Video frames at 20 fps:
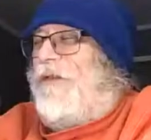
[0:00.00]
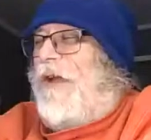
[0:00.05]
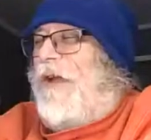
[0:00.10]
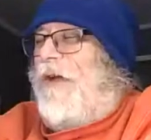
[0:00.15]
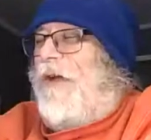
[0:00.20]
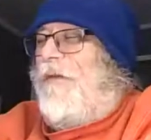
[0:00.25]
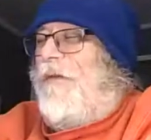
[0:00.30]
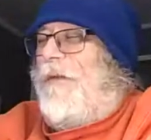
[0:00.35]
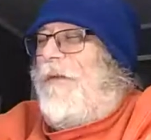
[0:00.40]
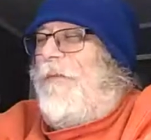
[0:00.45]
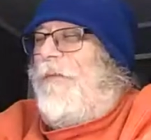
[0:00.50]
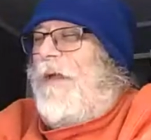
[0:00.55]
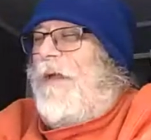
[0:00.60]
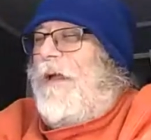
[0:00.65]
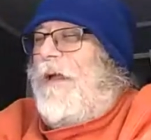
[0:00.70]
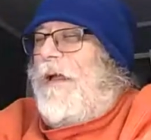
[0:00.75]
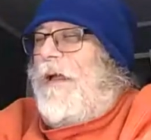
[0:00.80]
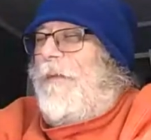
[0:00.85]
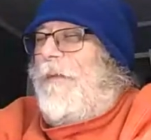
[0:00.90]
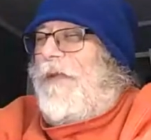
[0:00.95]
I would have
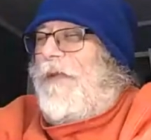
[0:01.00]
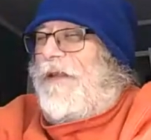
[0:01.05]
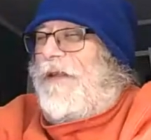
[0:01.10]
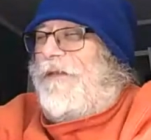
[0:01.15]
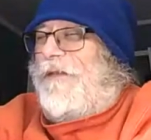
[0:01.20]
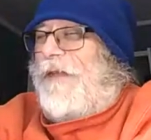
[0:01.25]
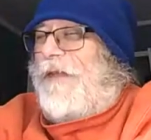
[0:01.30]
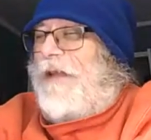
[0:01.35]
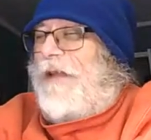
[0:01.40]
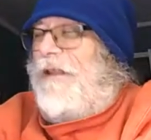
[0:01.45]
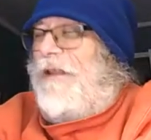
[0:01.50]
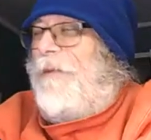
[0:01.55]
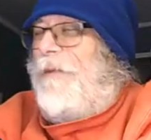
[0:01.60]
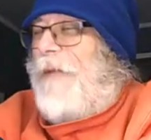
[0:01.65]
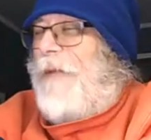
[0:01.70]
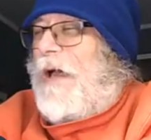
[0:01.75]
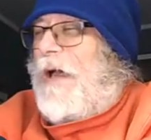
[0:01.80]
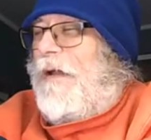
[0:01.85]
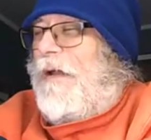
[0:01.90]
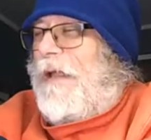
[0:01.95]
been excited
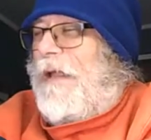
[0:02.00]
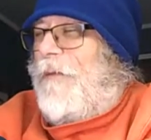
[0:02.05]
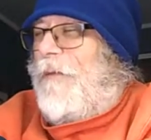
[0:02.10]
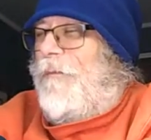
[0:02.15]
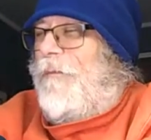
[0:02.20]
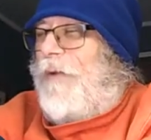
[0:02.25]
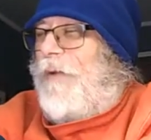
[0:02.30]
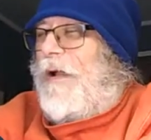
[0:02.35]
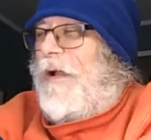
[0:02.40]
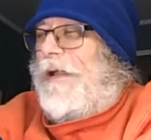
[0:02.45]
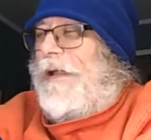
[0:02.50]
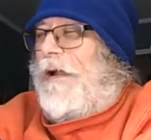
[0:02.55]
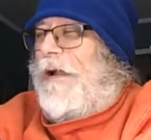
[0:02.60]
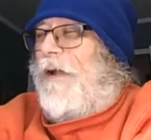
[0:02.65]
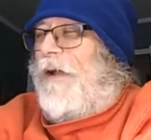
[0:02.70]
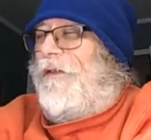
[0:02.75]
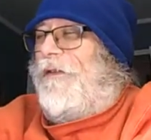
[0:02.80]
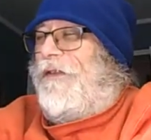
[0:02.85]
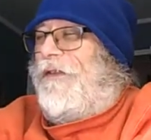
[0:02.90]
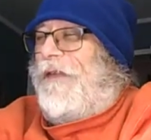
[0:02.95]
about and probably
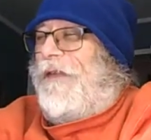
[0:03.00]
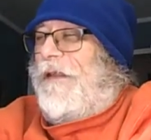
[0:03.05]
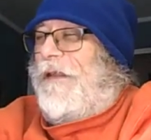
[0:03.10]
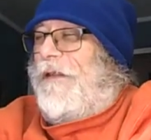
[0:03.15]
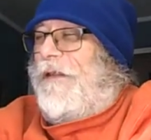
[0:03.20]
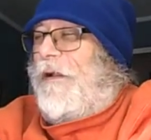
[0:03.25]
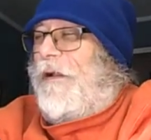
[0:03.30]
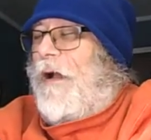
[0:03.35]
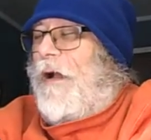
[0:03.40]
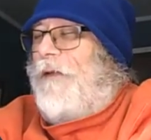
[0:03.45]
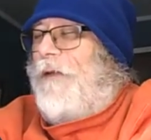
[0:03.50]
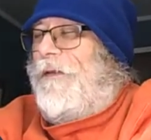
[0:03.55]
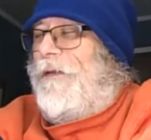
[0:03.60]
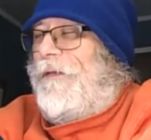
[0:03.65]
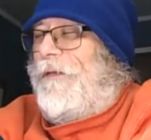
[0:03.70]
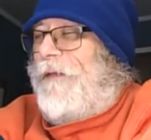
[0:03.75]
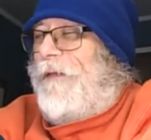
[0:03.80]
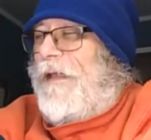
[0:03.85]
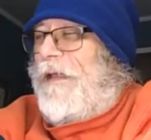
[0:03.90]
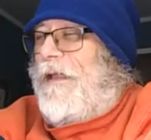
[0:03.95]
gone see gone to
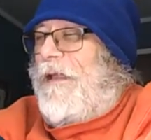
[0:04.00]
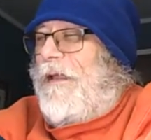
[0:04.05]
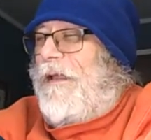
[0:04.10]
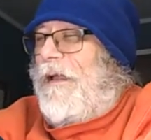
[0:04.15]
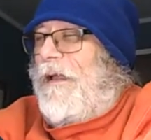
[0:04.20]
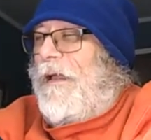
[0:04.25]
see,